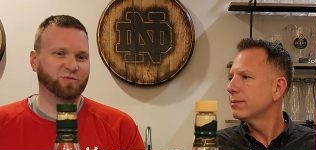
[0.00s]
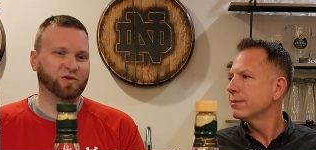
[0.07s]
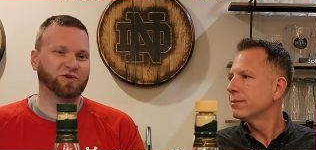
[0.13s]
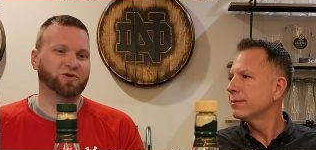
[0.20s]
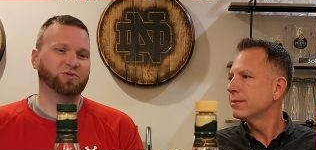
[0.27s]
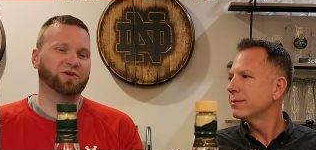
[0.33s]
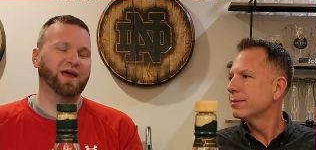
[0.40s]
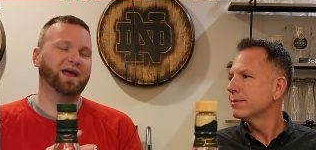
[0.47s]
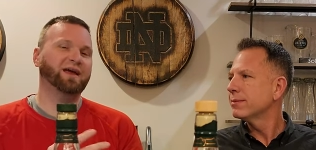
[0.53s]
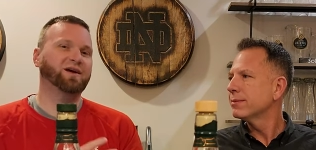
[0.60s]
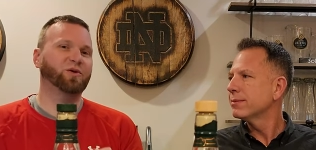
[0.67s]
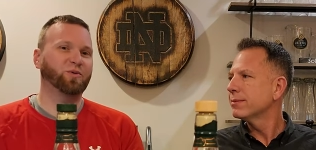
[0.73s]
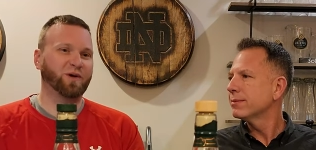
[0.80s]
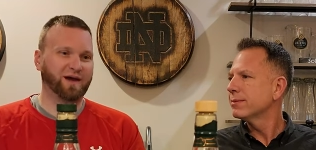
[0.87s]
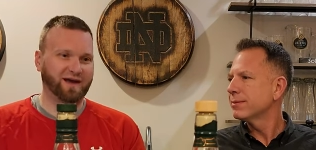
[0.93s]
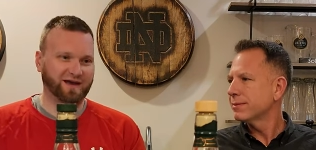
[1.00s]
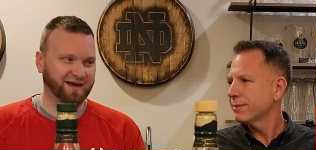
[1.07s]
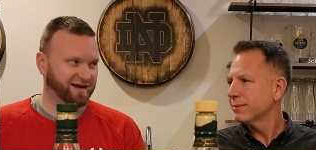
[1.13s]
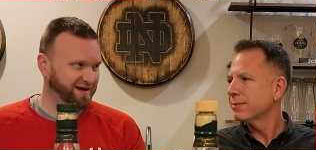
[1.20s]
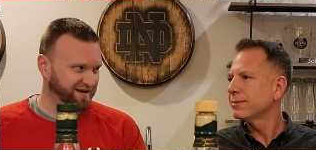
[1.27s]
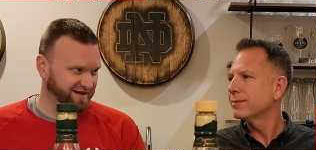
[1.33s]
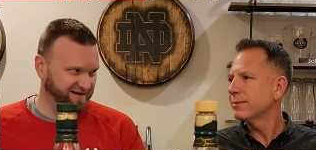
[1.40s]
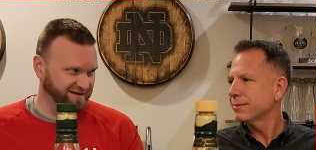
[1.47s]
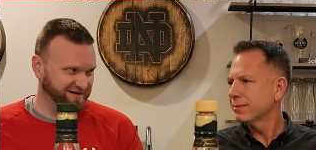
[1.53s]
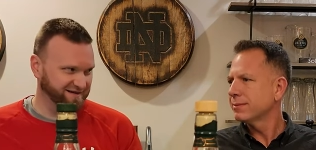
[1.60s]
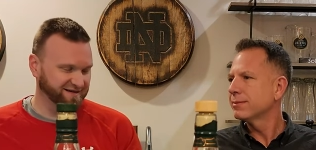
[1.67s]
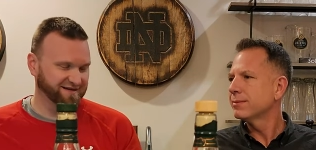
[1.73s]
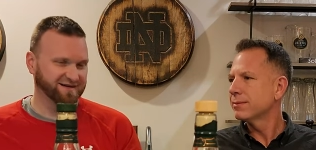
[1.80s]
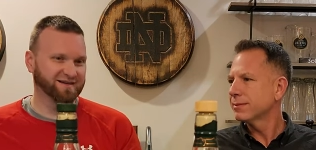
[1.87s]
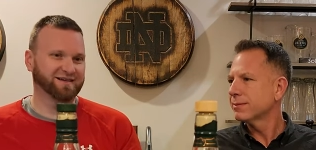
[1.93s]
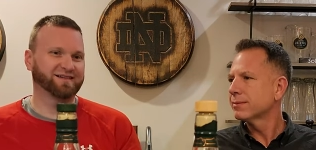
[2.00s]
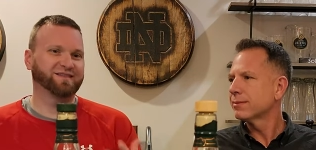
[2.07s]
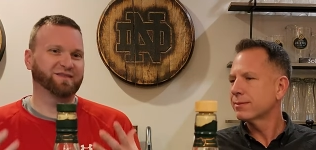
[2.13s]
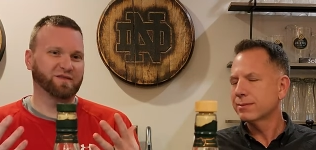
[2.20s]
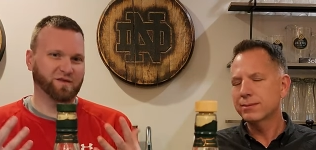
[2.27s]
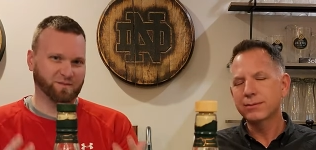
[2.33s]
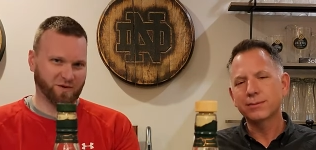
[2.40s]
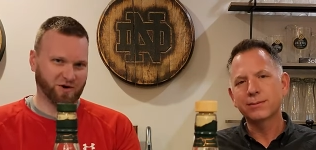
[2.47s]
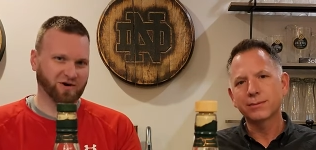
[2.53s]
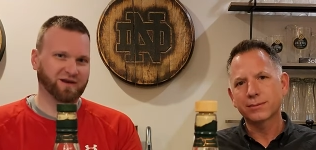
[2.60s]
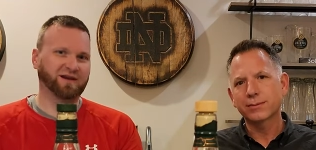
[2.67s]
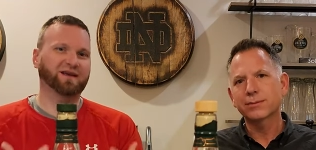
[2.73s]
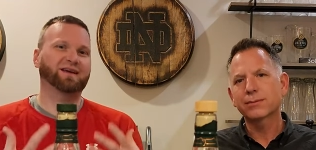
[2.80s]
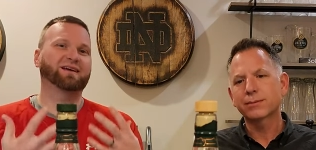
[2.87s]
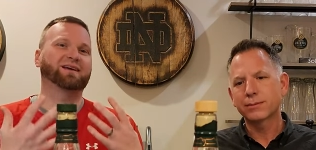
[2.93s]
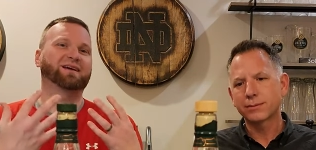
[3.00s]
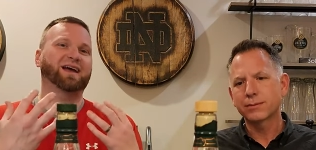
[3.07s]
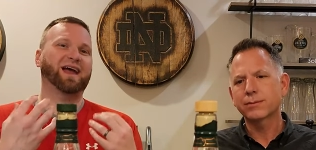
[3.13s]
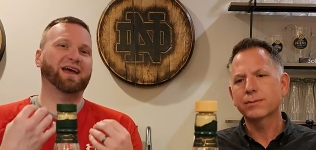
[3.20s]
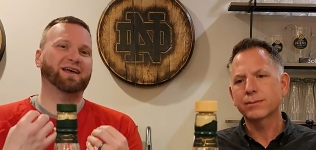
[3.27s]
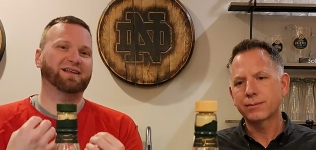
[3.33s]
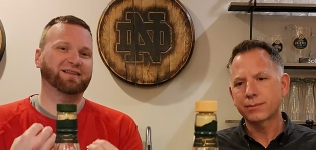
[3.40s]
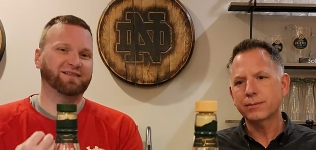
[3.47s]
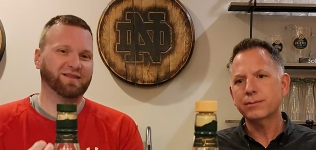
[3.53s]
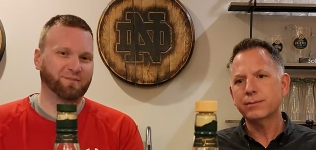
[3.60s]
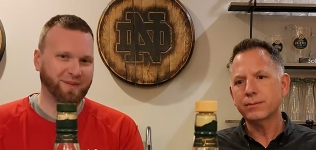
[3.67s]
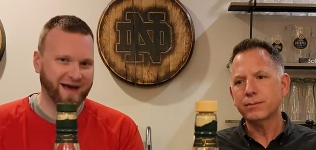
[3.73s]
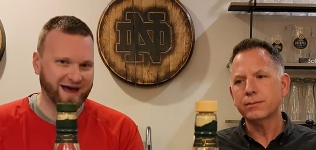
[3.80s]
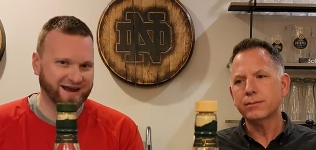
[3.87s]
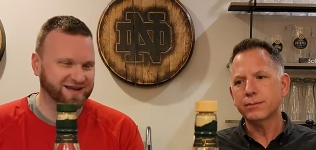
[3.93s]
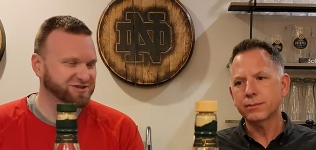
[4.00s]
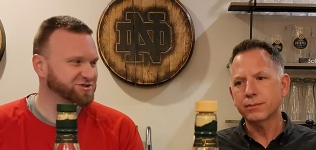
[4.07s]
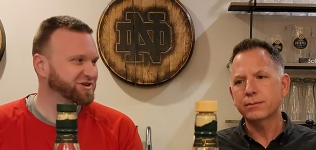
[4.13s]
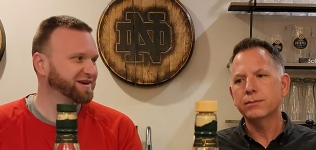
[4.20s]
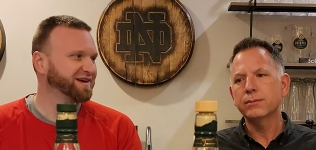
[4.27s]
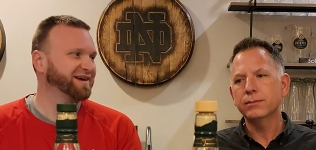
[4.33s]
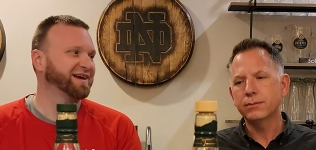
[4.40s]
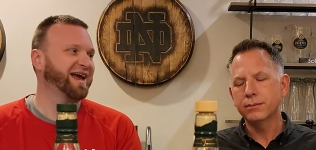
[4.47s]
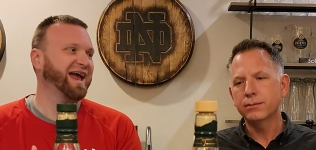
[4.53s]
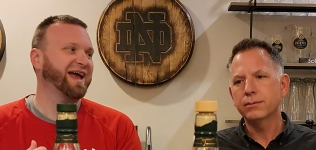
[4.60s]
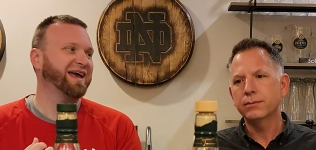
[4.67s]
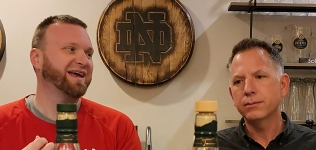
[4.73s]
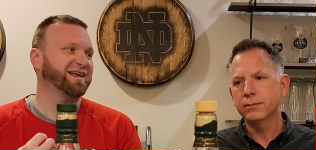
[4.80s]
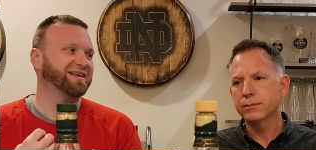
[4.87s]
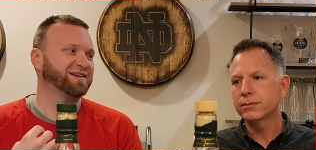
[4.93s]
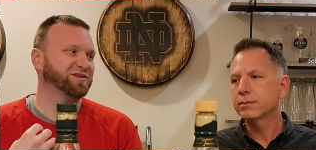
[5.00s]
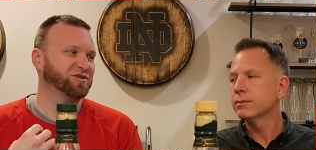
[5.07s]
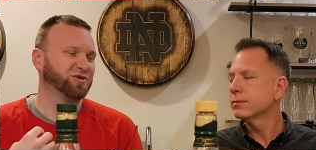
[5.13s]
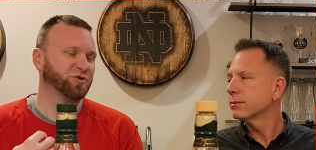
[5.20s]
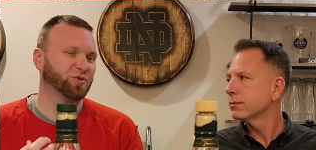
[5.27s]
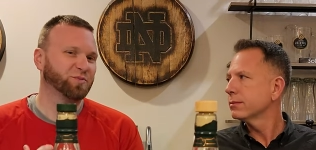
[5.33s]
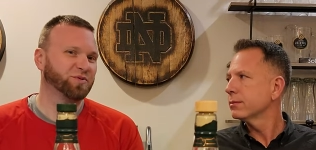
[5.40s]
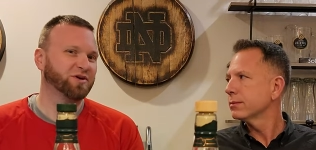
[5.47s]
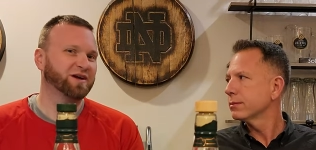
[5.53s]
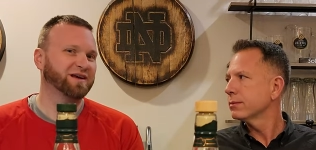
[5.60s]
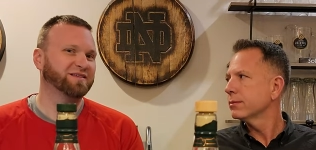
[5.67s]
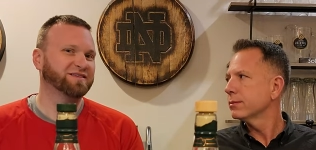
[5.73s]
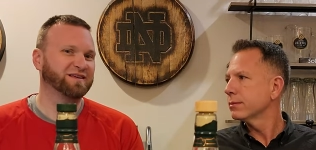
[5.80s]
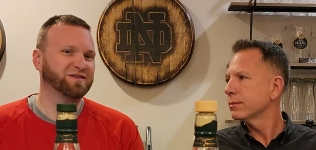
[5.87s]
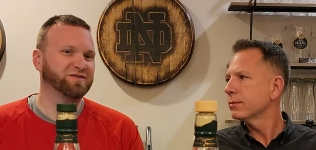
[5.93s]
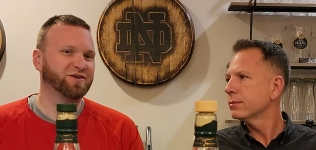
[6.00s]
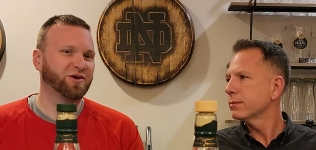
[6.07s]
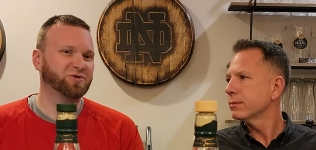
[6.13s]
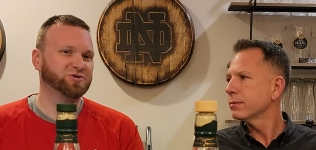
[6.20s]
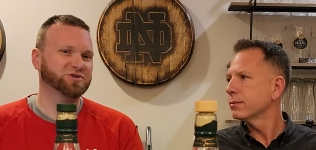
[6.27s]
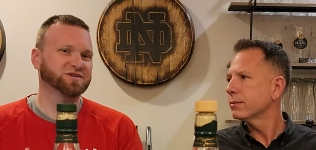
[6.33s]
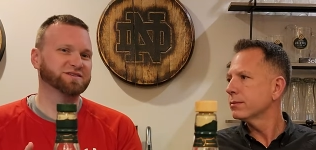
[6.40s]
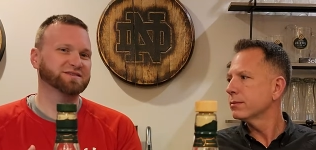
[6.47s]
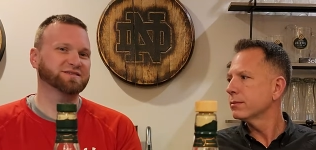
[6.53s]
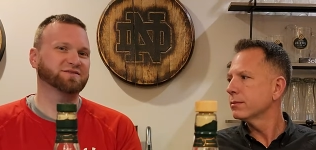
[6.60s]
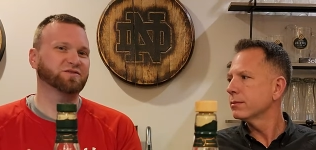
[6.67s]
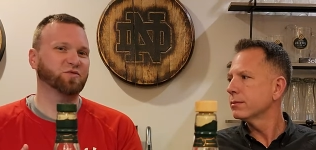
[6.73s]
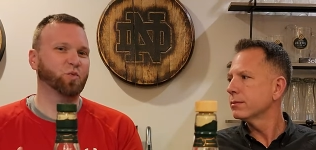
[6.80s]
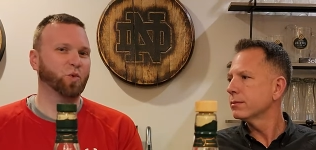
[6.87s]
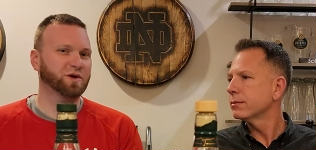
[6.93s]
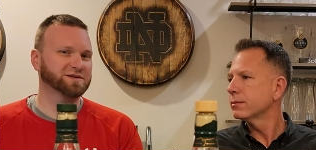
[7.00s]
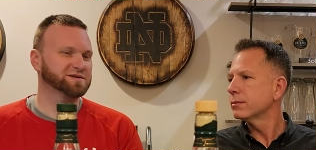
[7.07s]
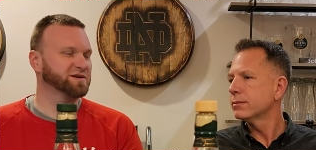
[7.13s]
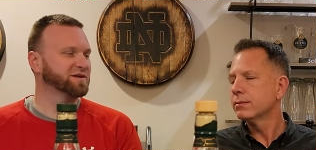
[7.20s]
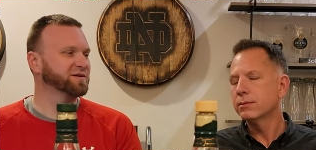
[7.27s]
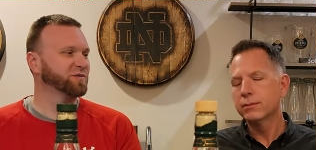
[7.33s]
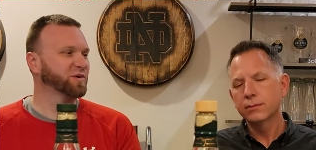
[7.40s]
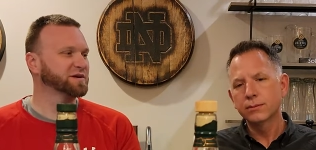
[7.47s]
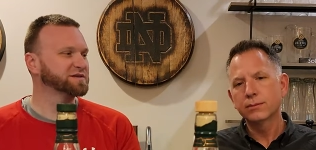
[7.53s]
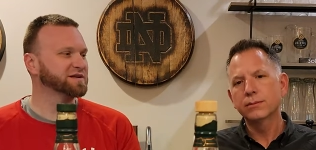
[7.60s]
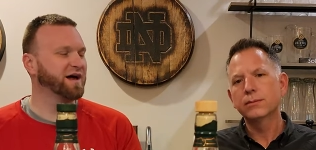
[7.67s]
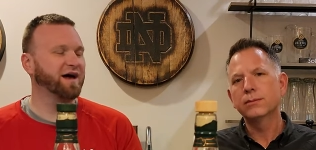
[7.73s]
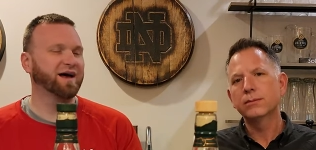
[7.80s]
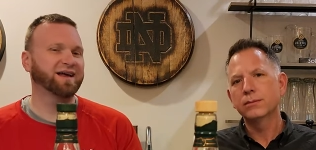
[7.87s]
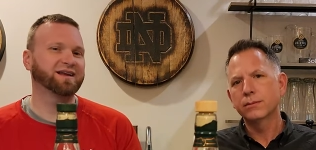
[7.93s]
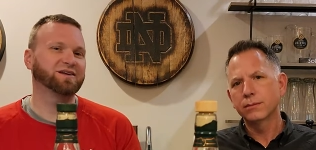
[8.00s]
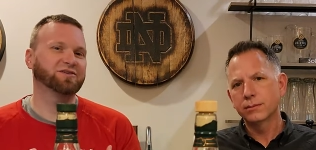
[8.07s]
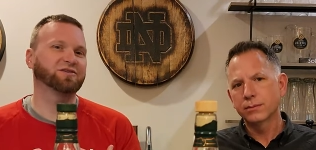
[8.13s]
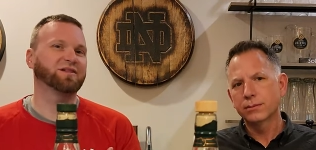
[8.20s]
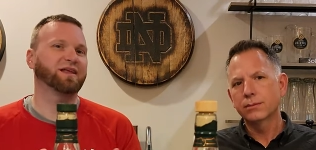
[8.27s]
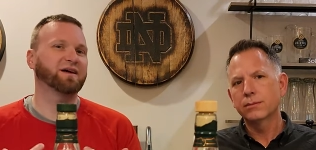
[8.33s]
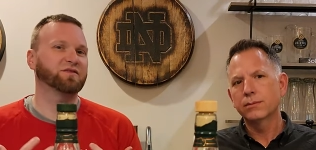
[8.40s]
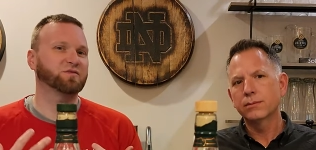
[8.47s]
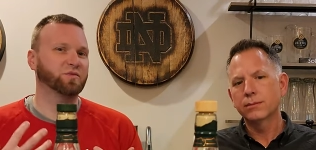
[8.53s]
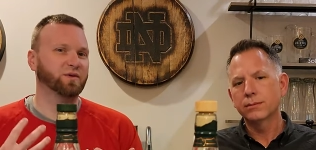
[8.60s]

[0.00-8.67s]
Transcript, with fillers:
Speaker 1: when you take away the marketing and the packaging and your preconceived notions of what's good and what's not, and you're left